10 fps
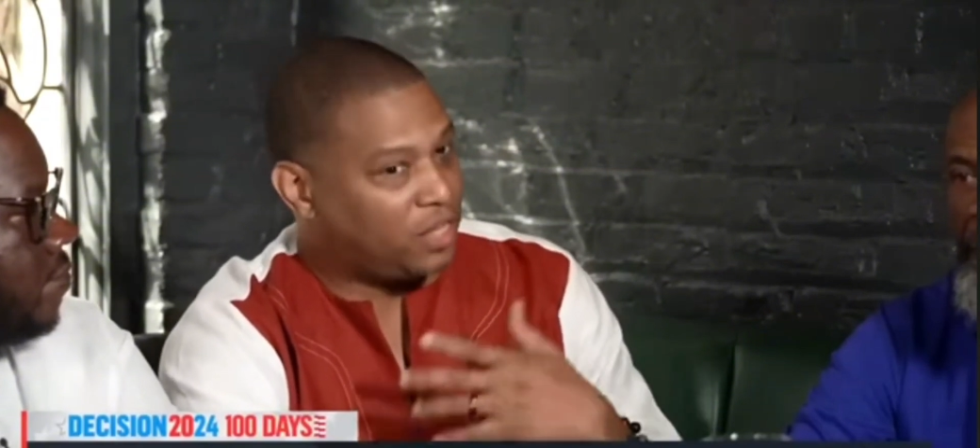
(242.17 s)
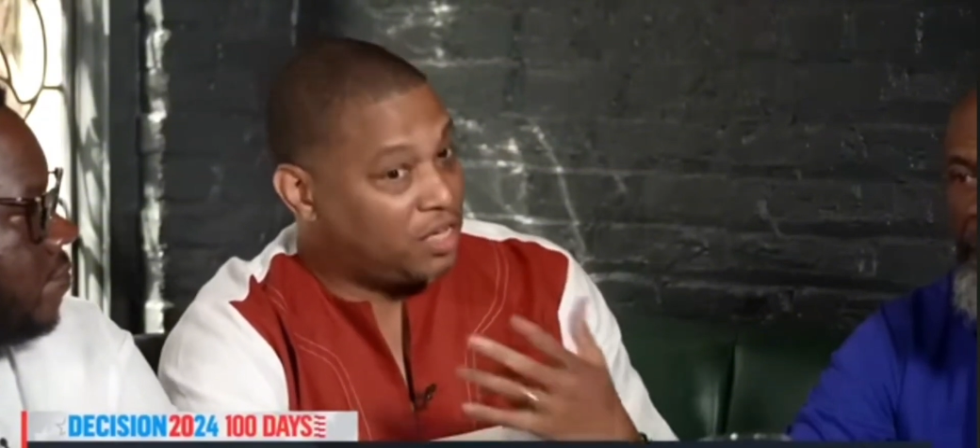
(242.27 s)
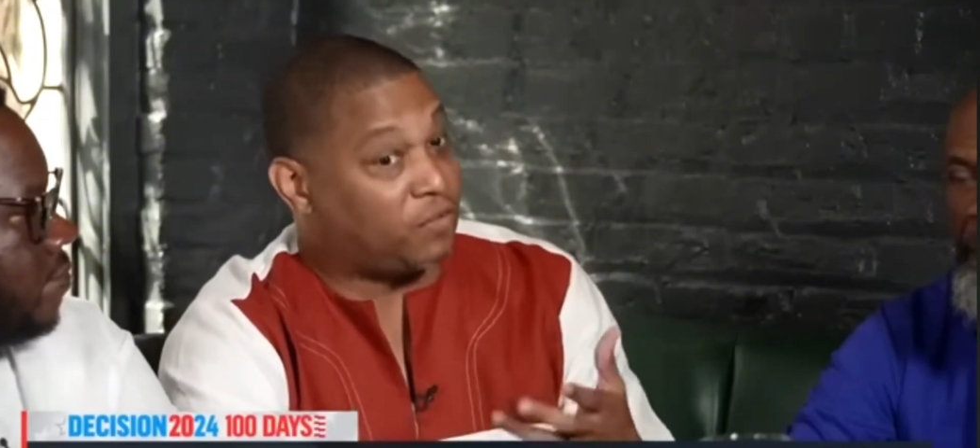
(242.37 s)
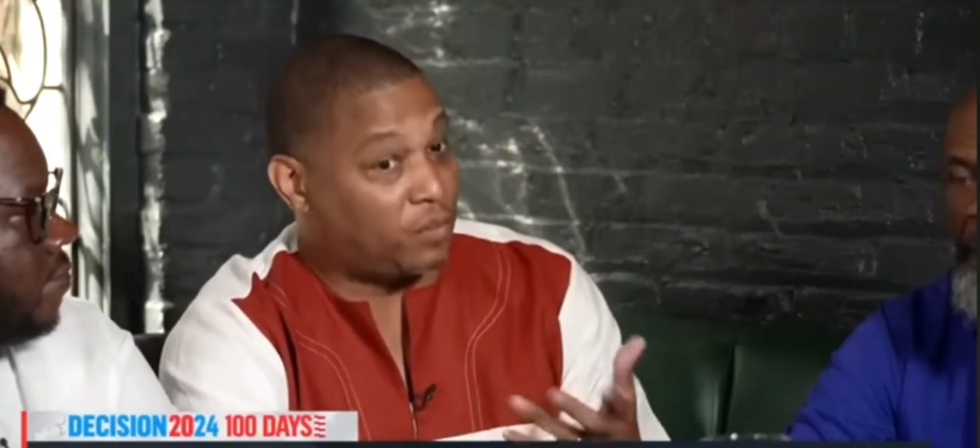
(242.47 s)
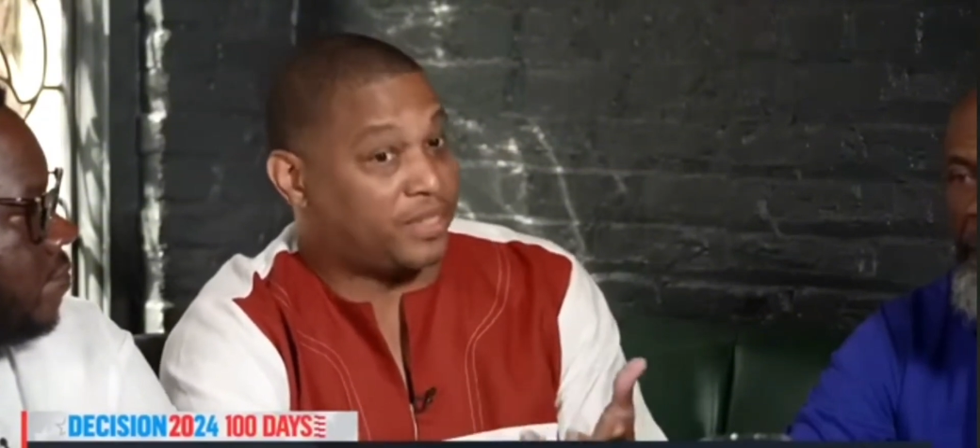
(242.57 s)

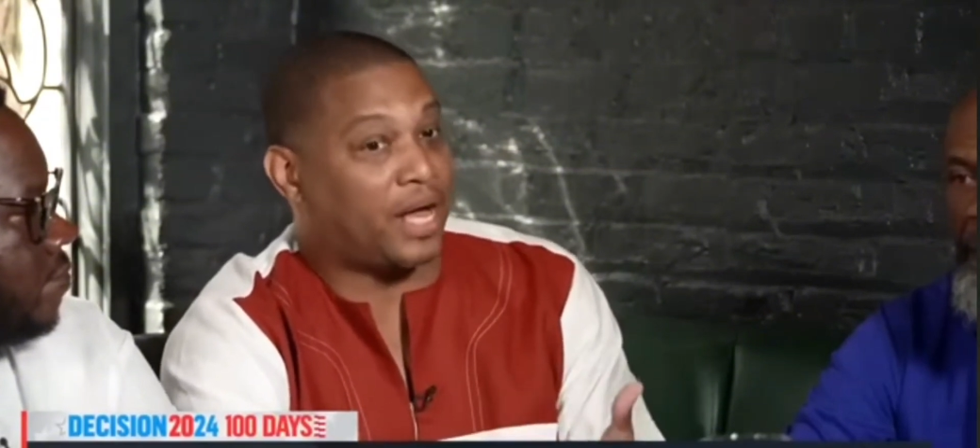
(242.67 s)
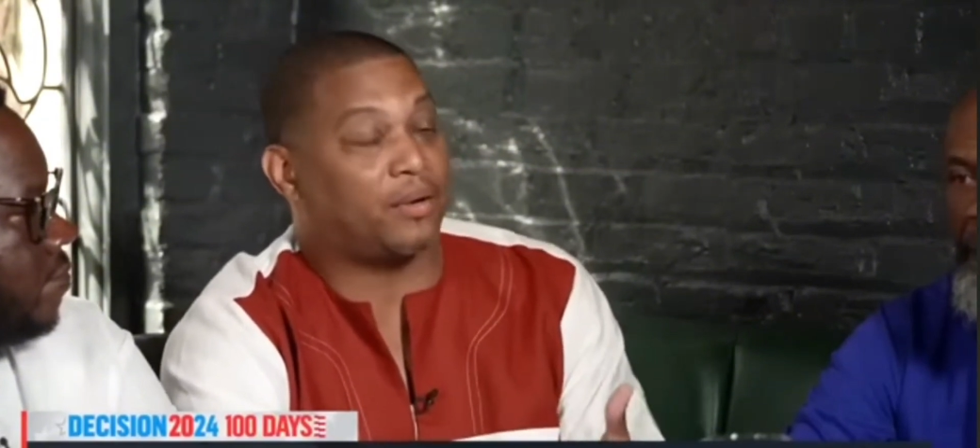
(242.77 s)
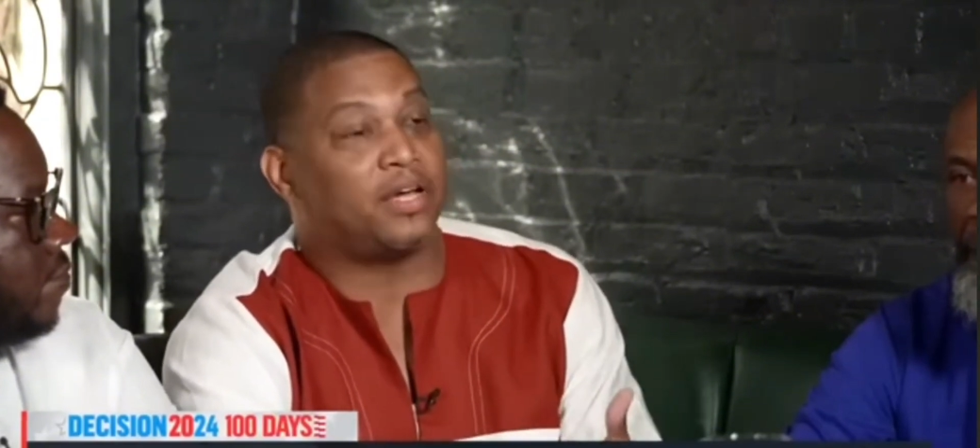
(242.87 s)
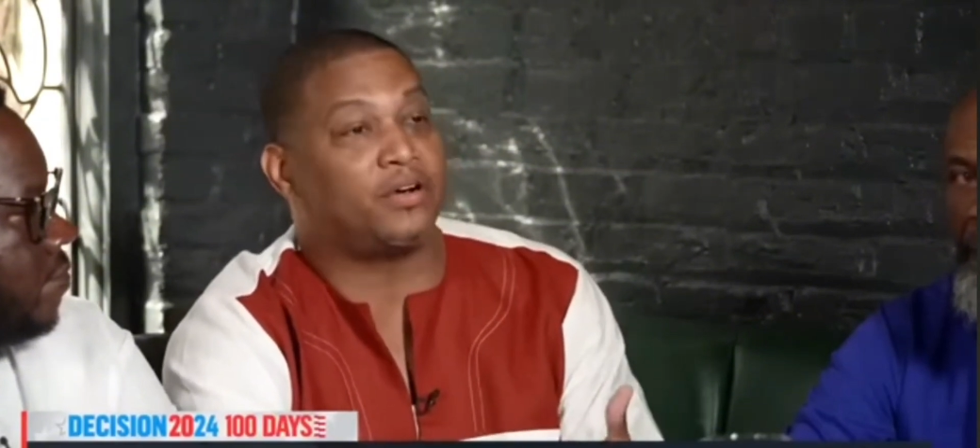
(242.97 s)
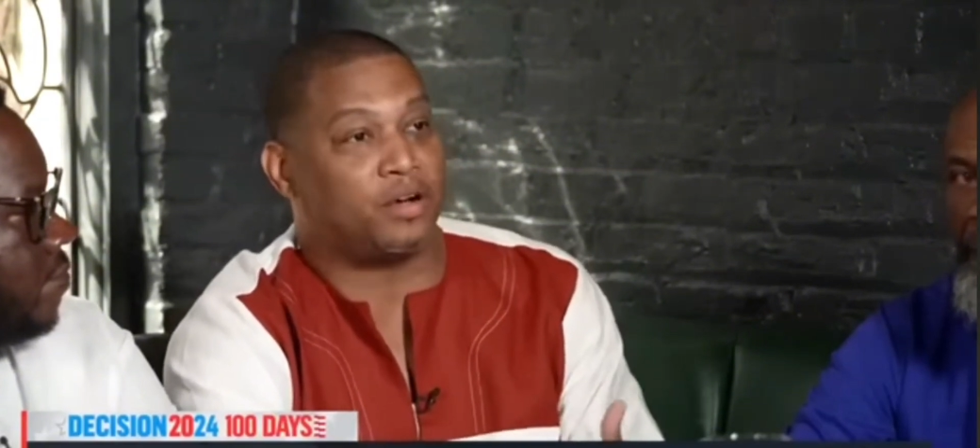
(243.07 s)
even
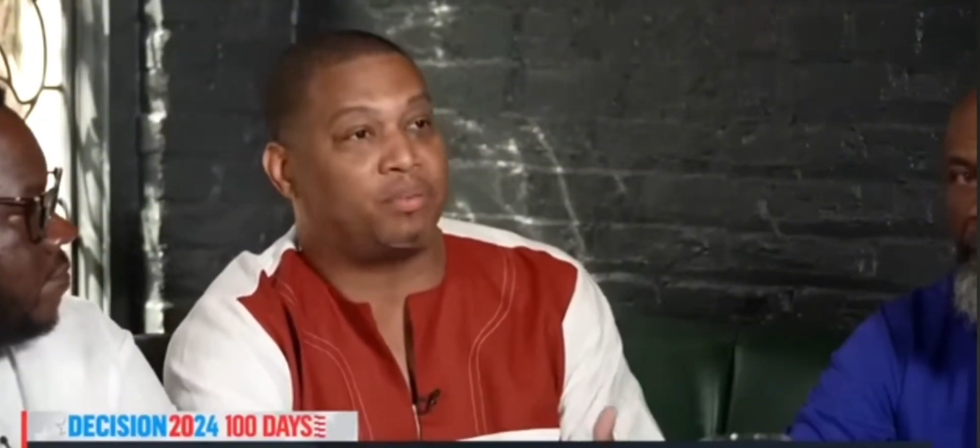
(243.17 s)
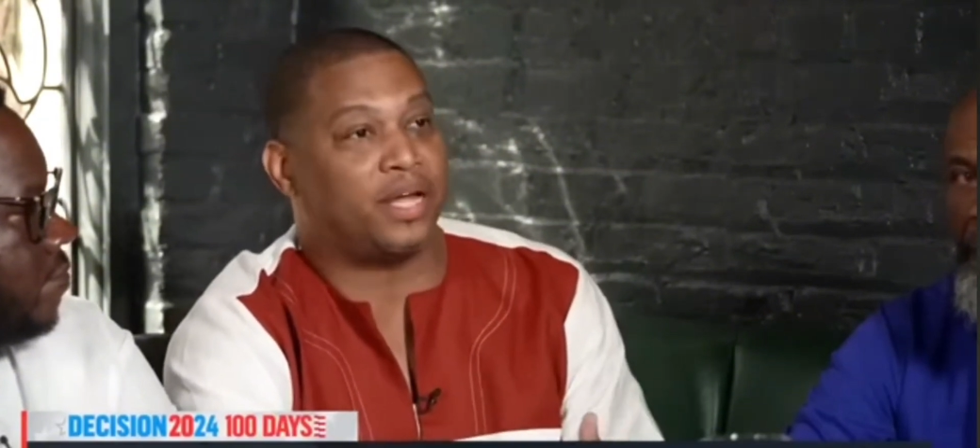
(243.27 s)
without hearing the